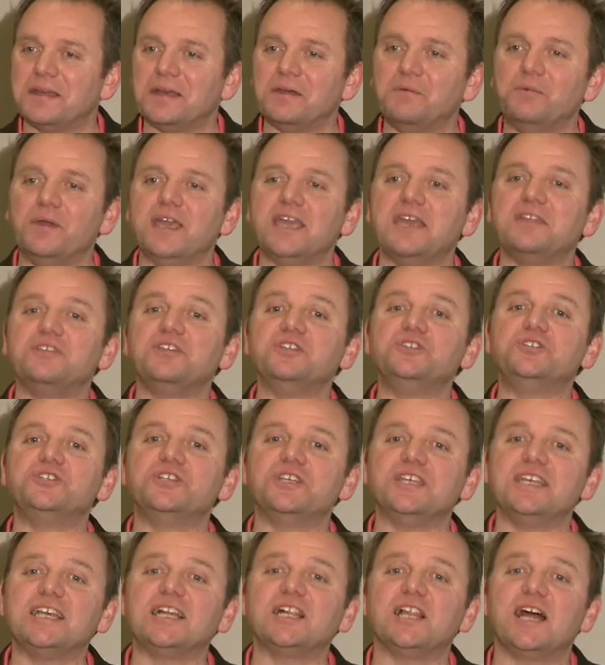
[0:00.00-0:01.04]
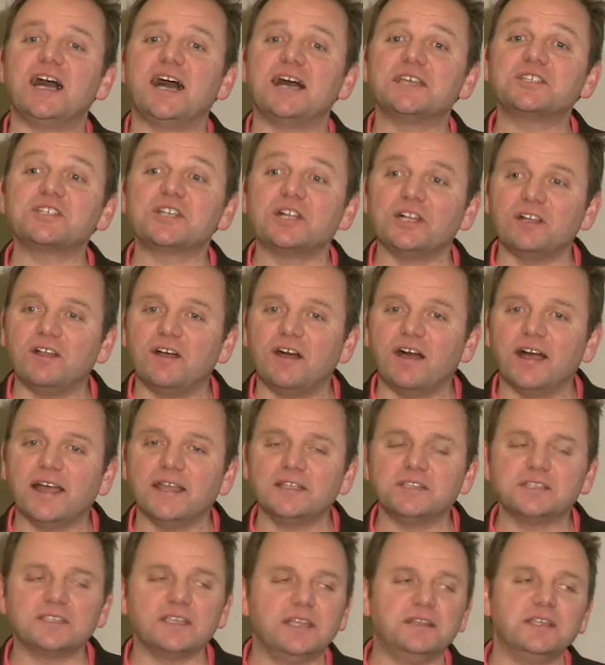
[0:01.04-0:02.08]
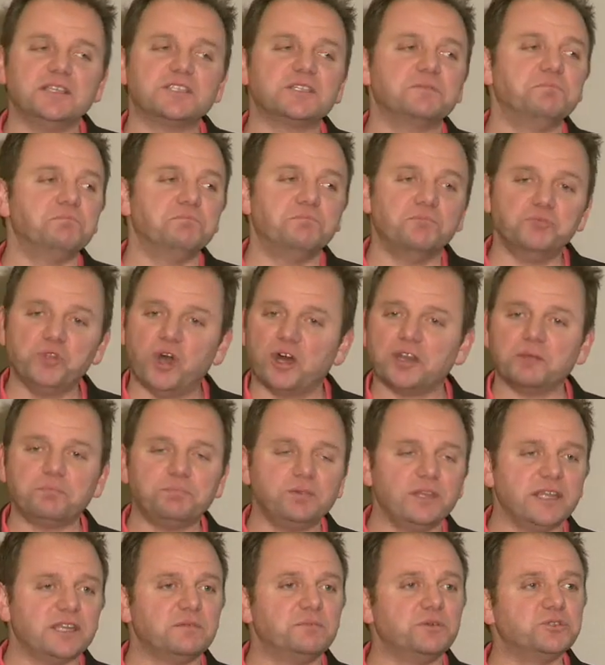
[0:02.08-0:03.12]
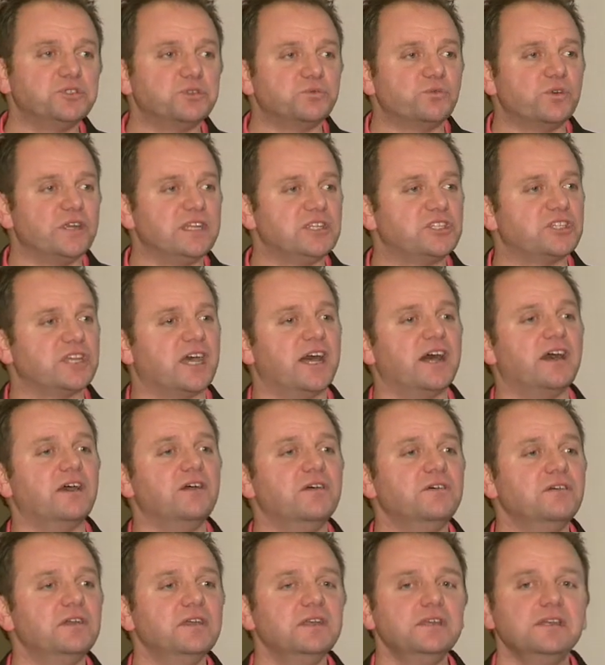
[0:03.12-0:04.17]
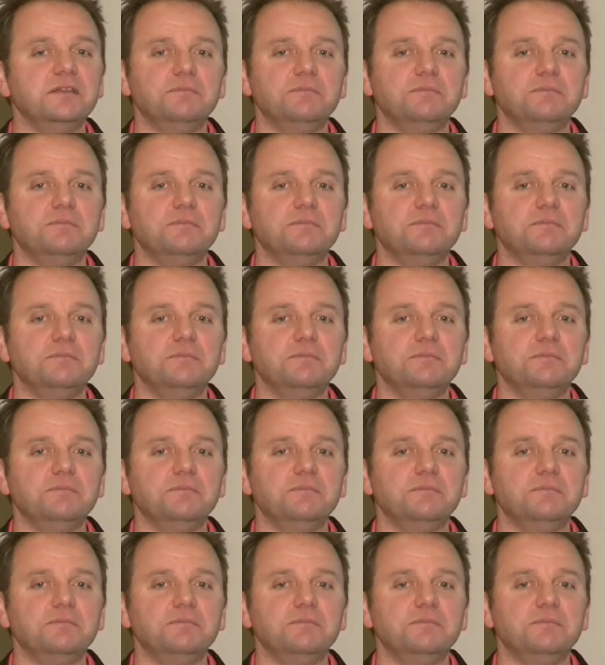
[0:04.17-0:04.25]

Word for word: where the D class clients, and this is not applicable to retail,